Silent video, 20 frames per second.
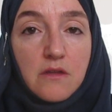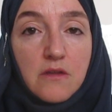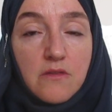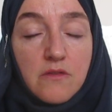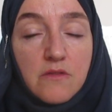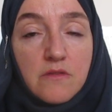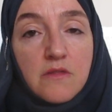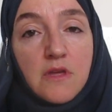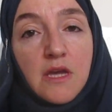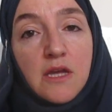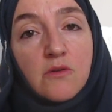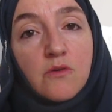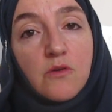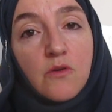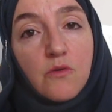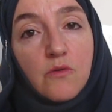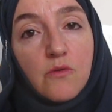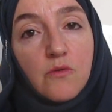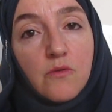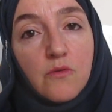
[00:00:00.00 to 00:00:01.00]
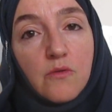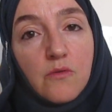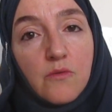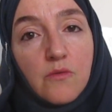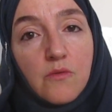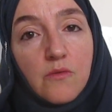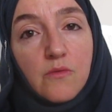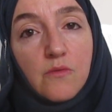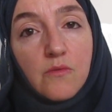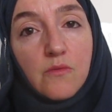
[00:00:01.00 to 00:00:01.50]
then
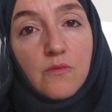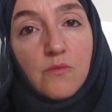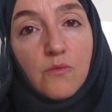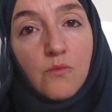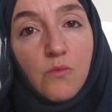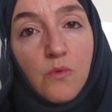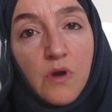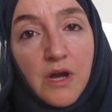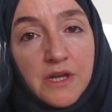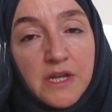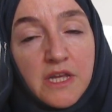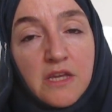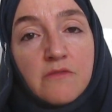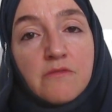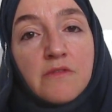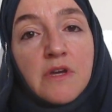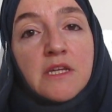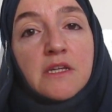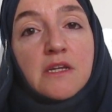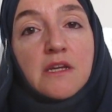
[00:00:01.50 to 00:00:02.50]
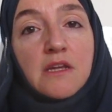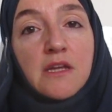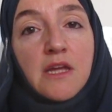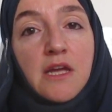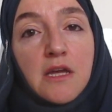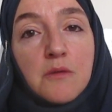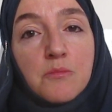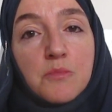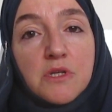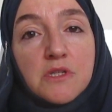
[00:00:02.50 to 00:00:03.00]
one event can
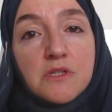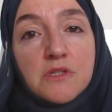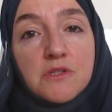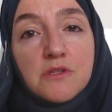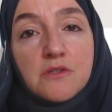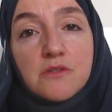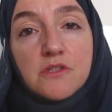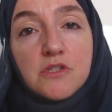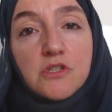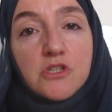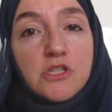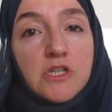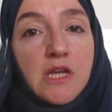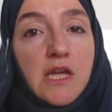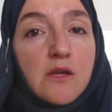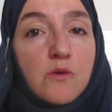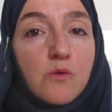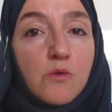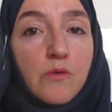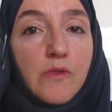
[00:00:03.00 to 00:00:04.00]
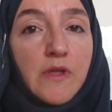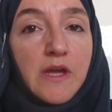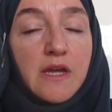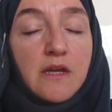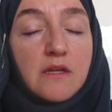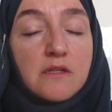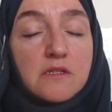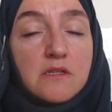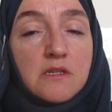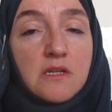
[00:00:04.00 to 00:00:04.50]
happen to shake all
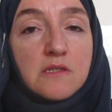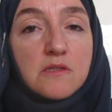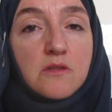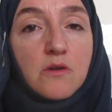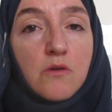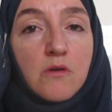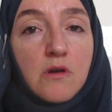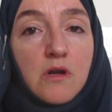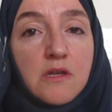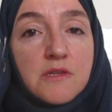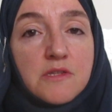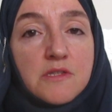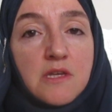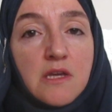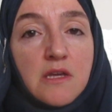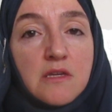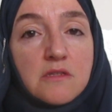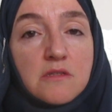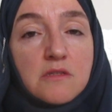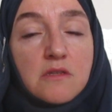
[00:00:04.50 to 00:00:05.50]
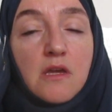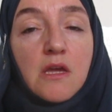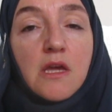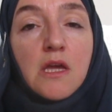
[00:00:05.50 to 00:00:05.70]
that, and as the Quran says,